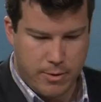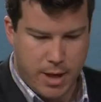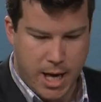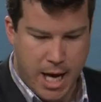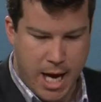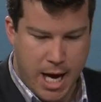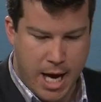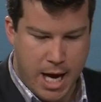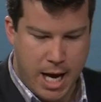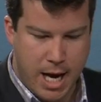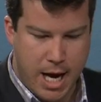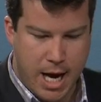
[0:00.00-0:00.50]

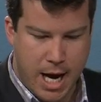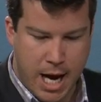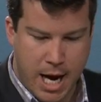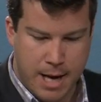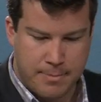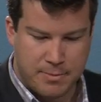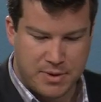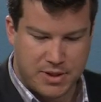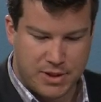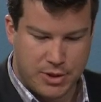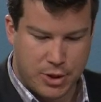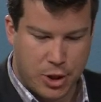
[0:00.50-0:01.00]

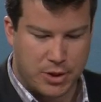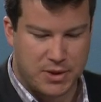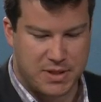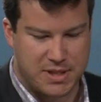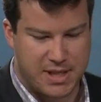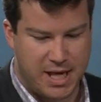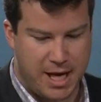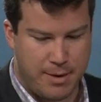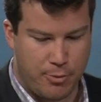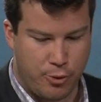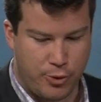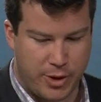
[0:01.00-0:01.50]
Harbs, Colin
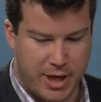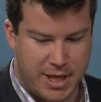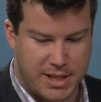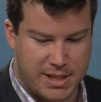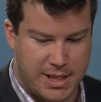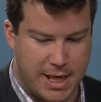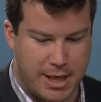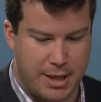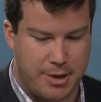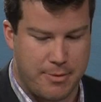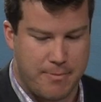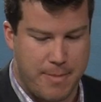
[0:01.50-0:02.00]
Sandbrook, he's
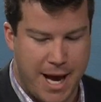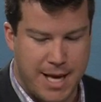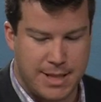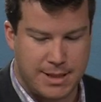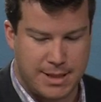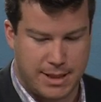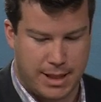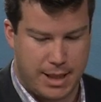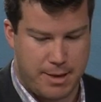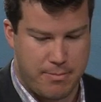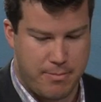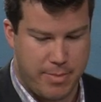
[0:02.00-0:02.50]
had an
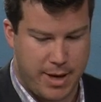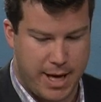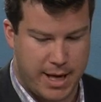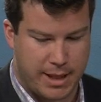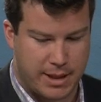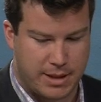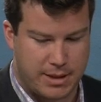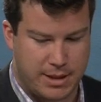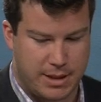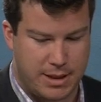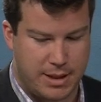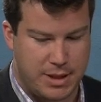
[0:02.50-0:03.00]
amazing
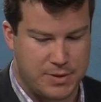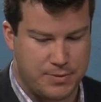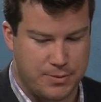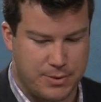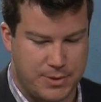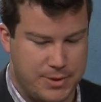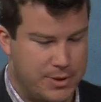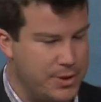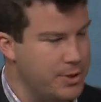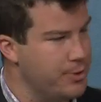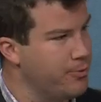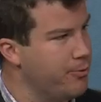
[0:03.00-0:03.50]
impact in his
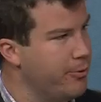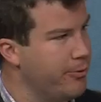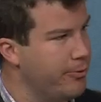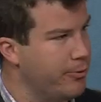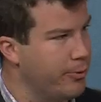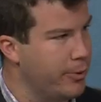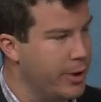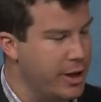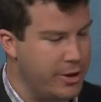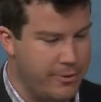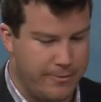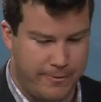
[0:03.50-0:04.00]
return to
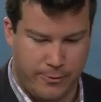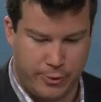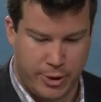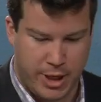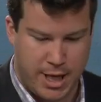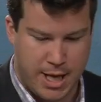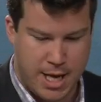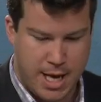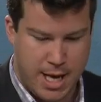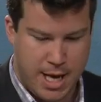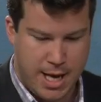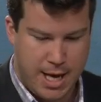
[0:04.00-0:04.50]
Riverina
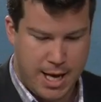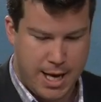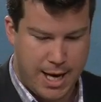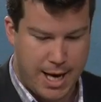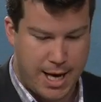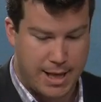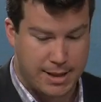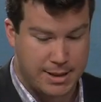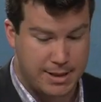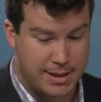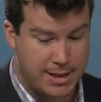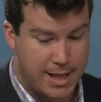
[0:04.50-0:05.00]
footy.
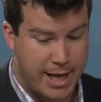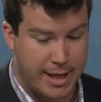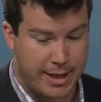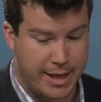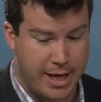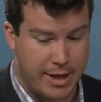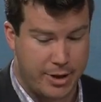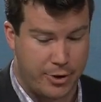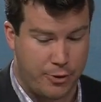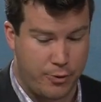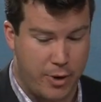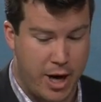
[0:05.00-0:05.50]
He's taken
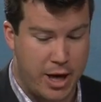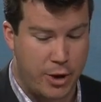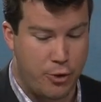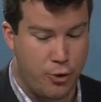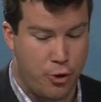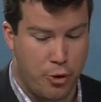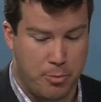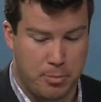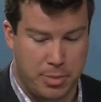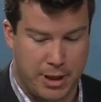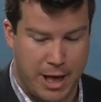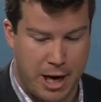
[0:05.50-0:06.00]
out the
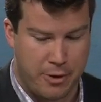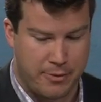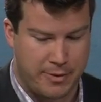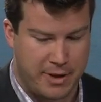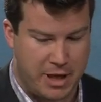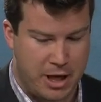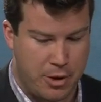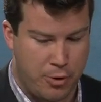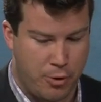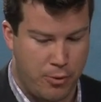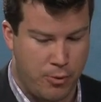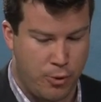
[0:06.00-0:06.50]
Graincourt Player of the
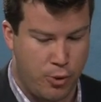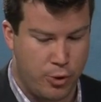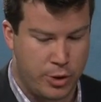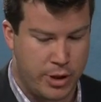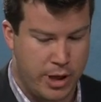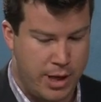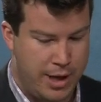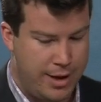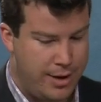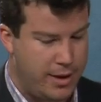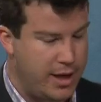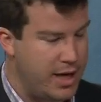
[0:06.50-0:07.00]
Year award.
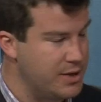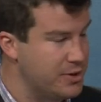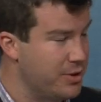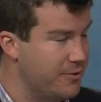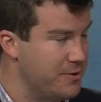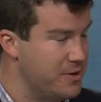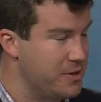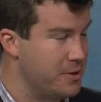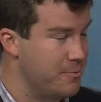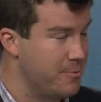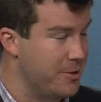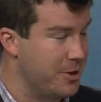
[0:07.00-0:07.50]
He's
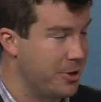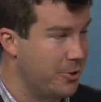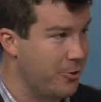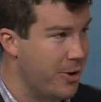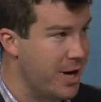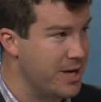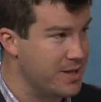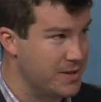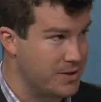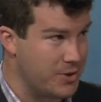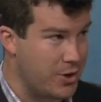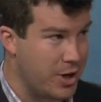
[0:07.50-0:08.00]
obviously been a
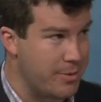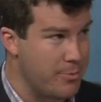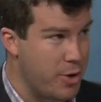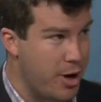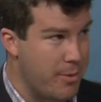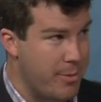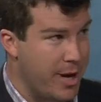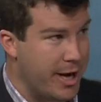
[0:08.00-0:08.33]
great signing by